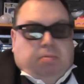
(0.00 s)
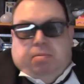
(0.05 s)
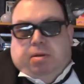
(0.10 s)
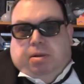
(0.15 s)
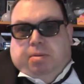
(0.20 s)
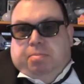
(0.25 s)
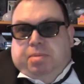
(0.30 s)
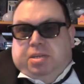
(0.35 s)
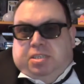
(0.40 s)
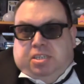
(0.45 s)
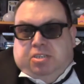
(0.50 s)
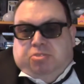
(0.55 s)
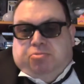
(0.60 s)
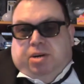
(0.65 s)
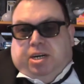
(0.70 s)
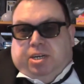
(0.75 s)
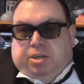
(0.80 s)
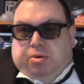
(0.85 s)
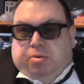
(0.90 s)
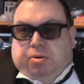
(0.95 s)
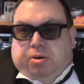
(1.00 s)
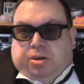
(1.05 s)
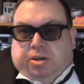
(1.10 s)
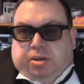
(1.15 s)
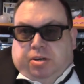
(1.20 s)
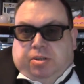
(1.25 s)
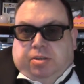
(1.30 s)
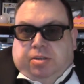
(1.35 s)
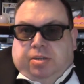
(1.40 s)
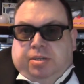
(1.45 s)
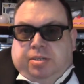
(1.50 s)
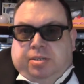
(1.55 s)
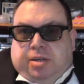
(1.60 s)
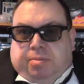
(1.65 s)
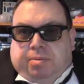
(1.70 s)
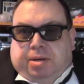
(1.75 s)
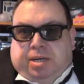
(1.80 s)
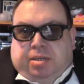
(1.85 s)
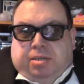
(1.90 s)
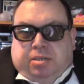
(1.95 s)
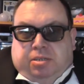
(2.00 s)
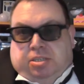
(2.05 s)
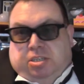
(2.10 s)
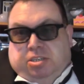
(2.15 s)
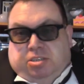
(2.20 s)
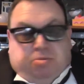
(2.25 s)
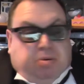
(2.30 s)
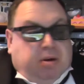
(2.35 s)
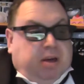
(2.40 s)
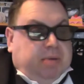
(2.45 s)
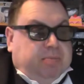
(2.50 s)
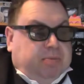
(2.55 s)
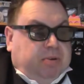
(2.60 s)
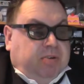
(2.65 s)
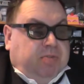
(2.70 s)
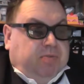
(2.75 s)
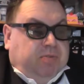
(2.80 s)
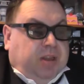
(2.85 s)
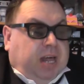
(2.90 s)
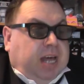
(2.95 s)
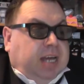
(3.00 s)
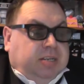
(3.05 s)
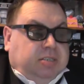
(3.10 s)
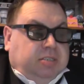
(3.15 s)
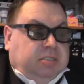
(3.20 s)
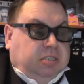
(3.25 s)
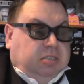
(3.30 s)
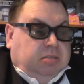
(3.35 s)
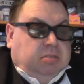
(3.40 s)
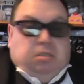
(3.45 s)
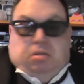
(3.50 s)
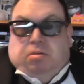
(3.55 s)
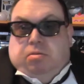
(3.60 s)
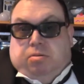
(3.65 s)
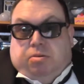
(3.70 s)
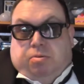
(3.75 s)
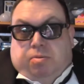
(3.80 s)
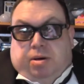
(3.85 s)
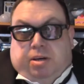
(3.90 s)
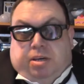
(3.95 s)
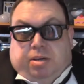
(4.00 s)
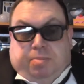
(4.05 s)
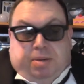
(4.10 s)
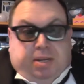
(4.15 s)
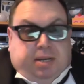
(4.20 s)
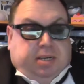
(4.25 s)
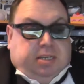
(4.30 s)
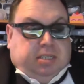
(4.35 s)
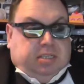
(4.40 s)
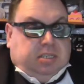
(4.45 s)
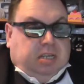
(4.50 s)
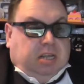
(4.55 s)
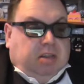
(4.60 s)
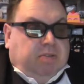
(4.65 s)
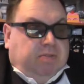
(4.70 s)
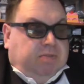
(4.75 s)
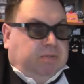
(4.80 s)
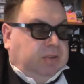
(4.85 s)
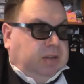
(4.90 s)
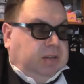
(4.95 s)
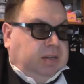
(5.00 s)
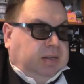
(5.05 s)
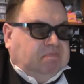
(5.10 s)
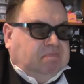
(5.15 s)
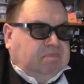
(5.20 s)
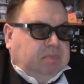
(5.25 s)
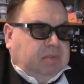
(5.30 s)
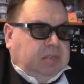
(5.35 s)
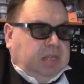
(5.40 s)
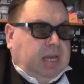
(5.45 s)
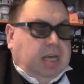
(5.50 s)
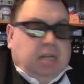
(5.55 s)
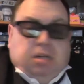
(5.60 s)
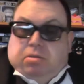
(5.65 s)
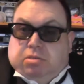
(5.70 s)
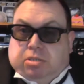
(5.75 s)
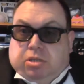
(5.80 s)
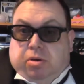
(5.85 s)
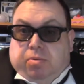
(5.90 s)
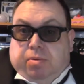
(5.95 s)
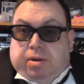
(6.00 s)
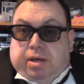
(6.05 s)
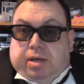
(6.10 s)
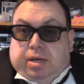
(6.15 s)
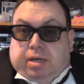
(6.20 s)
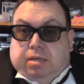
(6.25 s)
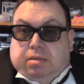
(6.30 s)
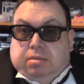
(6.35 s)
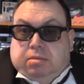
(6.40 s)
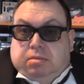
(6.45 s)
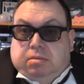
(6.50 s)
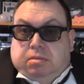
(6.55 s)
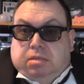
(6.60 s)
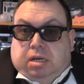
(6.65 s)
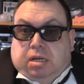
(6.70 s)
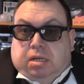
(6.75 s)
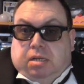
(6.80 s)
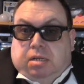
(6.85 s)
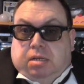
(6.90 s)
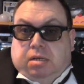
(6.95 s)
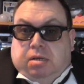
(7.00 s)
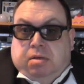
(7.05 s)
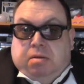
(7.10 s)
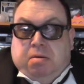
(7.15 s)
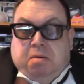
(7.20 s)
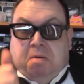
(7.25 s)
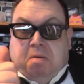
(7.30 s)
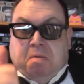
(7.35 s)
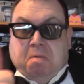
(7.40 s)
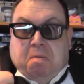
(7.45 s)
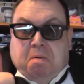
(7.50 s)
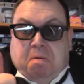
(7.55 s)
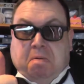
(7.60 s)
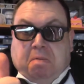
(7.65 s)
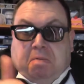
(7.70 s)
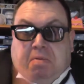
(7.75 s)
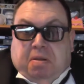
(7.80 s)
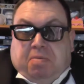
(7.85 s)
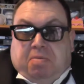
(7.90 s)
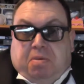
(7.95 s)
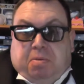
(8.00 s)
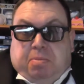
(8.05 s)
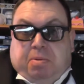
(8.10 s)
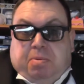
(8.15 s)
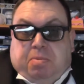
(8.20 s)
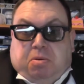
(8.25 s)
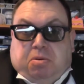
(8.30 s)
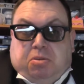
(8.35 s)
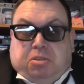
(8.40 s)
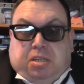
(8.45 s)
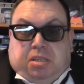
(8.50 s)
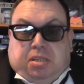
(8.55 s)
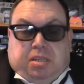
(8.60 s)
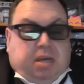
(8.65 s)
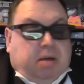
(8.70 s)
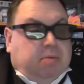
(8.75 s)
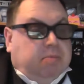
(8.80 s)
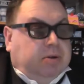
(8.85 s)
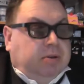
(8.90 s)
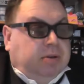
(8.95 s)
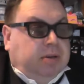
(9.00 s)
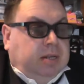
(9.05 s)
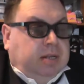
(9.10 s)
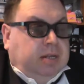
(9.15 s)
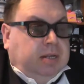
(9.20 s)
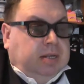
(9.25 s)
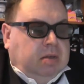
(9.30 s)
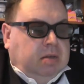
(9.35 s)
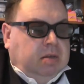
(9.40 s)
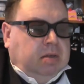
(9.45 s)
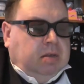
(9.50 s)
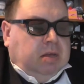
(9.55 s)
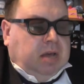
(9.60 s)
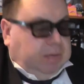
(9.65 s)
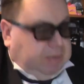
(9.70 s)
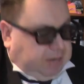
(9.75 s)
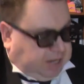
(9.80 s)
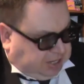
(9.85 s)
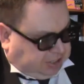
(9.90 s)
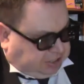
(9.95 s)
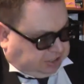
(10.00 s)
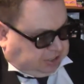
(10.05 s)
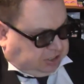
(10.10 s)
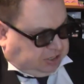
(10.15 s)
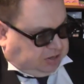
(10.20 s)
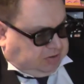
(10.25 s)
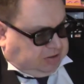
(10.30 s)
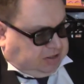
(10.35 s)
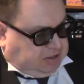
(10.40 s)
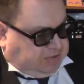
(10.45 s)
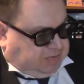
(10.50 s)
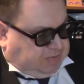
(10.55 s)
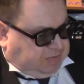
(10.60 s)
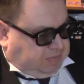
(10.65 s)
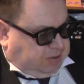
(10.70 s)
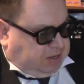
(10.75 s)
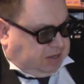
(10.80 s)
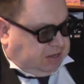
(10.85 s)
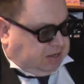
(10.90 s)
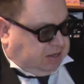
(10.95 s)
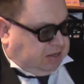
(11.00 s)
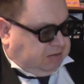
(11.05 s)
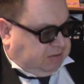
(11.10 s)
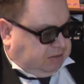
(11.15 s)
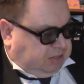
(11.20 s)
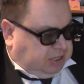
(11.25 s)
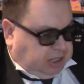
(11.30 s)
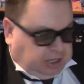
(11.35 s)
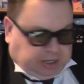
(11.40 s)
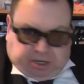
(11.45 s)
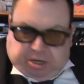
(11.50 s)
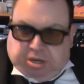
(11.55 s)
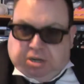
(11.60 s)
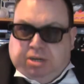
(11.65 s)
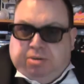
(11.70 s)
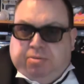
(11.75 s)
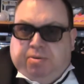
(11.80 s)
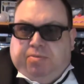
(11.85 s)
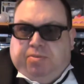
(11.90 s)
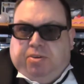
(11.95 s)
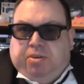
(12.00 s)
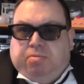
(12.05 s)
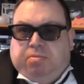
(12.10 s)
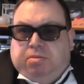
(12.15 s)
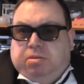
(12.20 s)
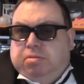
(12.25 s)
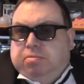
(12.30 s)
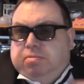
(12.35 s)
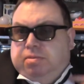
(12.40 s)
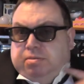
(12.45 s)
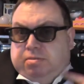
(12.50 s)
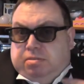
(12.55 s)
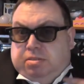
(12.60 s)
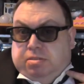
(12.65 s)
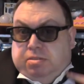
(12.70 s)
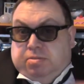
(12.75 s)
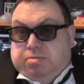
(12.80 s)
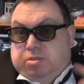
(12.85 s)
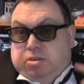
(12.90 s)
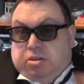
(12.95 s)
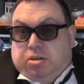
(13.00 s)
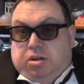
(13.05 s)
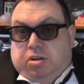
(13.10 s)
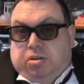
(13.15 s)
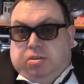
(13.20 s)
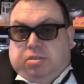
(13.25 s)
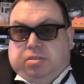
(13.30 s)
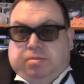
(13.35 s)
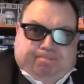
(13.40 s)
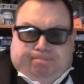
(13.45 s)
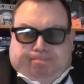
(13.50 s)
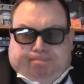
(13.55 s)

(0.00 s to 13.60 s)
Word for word: Well, Mrs. Ragnarok girl. I mean, she's quite beautiful and she's you know quite comedic herself. Yeah, looks all right. I'll uh, definitely be watching that one. I might actually use this for my uh, Stan and Ollie review. You know, since I've got the colours.